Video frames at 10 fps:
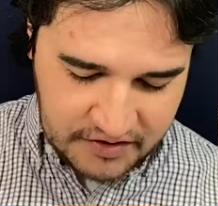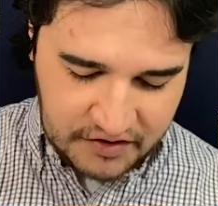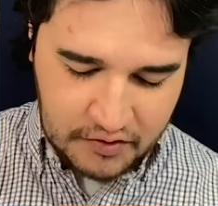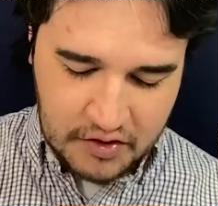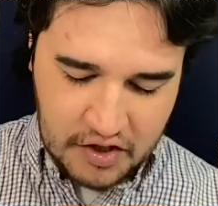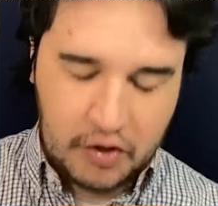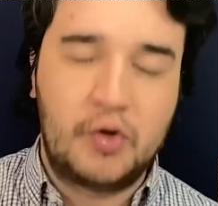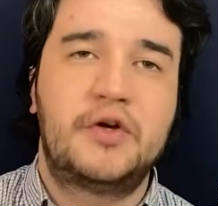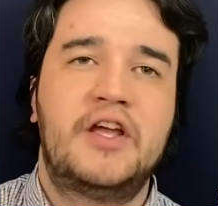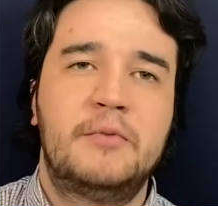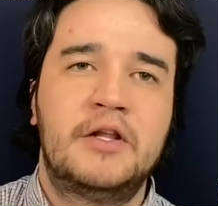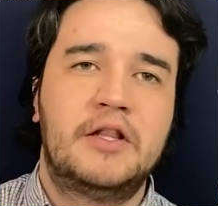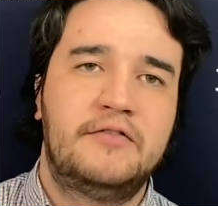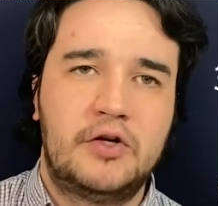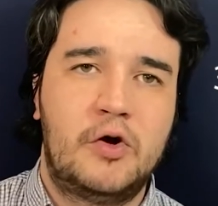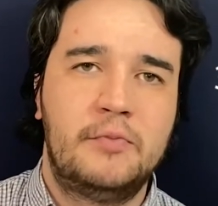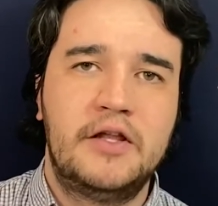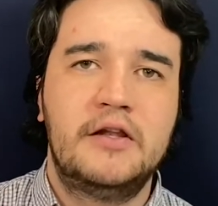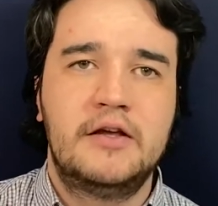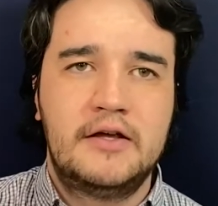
Stewart, Nicole Kidman, Olivia Colman.